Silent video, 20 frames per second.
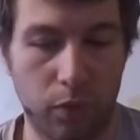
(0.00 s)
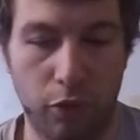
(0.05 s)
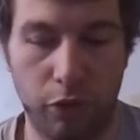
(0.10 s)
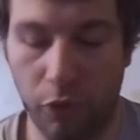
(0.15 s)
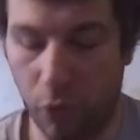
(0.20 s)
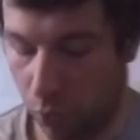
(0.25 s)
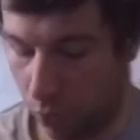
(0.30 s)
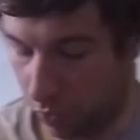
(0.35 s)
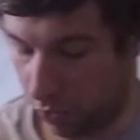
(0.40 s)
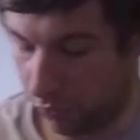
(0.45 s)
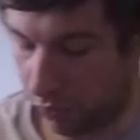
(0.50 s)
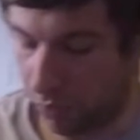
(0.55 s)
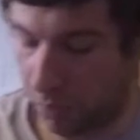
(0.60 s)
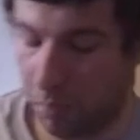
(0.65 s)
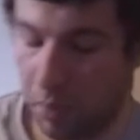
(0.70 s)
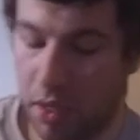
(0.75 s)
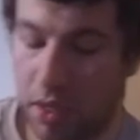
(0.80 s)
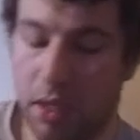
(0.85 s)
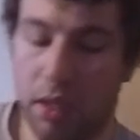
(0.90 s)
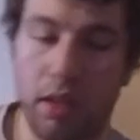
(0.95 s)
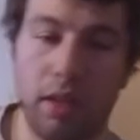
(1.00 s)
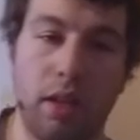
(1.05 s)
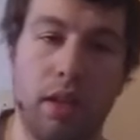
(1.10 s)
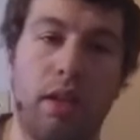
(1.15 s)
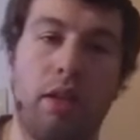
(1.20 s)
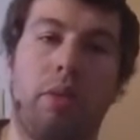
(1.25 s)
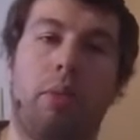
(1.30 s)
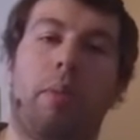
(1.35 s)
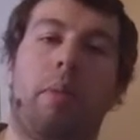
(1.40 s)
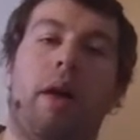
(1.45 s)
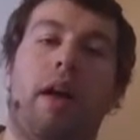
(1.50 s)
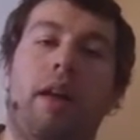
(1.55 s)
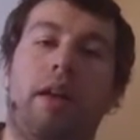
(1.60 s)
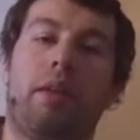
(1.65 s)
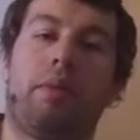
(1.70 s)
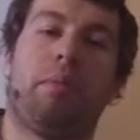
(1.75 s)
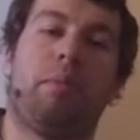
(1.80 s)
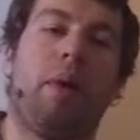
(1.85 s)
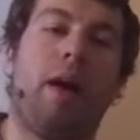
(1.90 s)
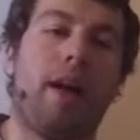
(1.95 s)
For me, my
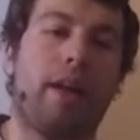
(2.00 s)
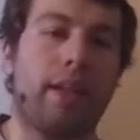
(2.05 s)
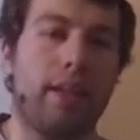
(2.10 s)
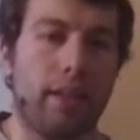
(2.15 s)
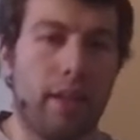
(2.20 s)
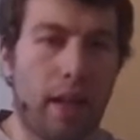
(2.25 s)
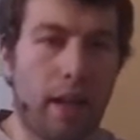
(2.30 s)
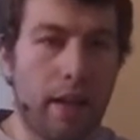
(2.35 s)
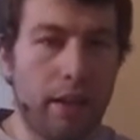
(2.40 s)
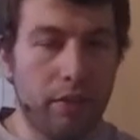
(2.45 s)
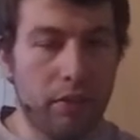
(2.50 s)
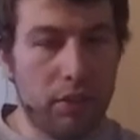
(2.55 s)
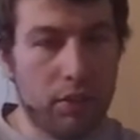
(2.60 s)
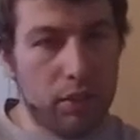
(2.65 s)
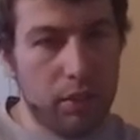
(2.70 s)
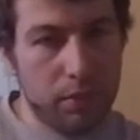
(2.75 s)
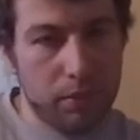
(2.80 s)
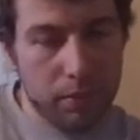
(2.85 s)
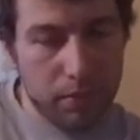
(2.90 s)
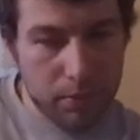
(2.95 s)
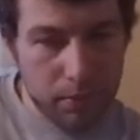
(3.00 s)
pocket knives,